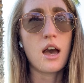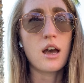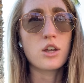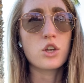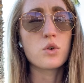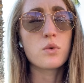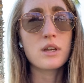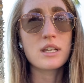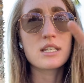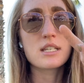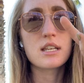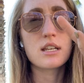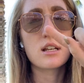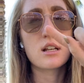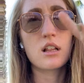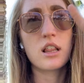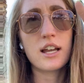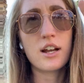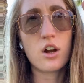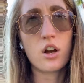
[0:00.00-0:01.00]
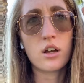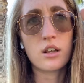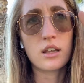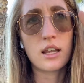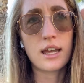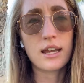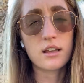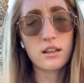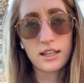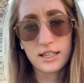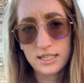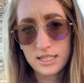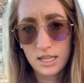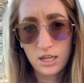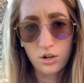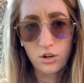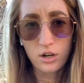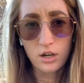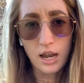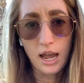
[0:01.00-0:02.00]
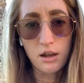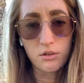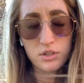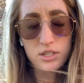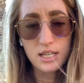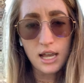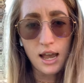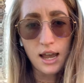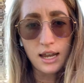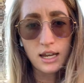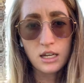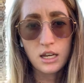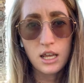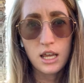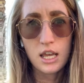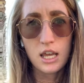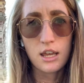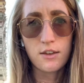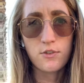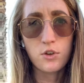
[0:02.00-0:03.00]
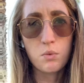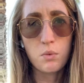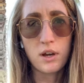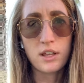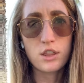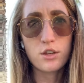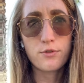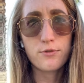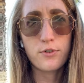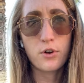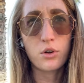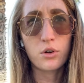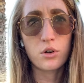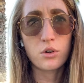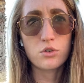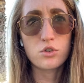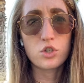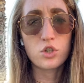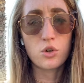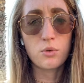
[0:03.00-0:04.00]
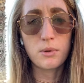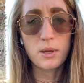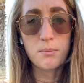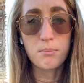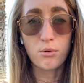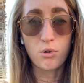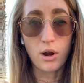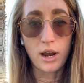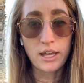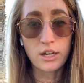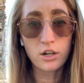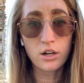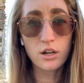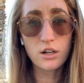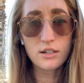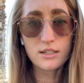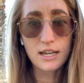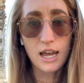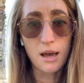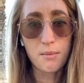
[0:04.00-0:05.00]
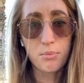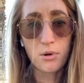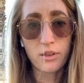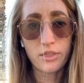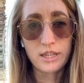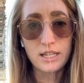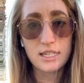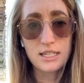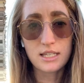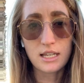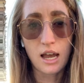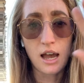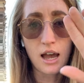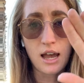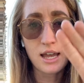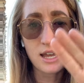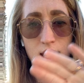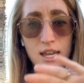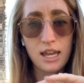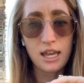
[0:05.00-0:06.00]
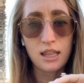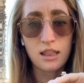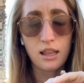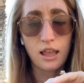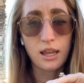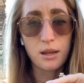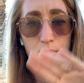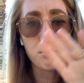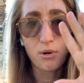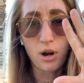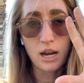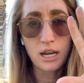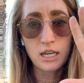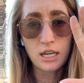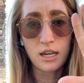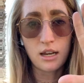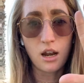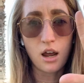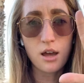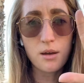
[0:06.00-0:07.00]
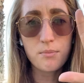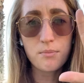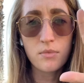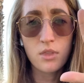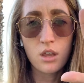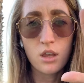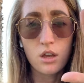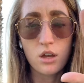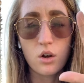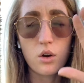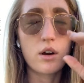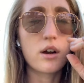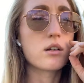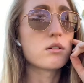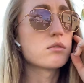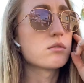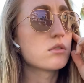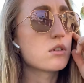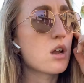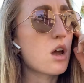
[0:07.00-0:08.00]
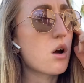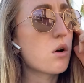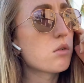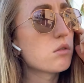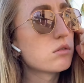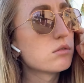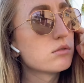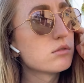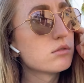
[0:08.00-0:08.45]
you can click on, like, let's say you're outside. If you want the photo to be brighter, tap on the sky and like brighten it up. Or no,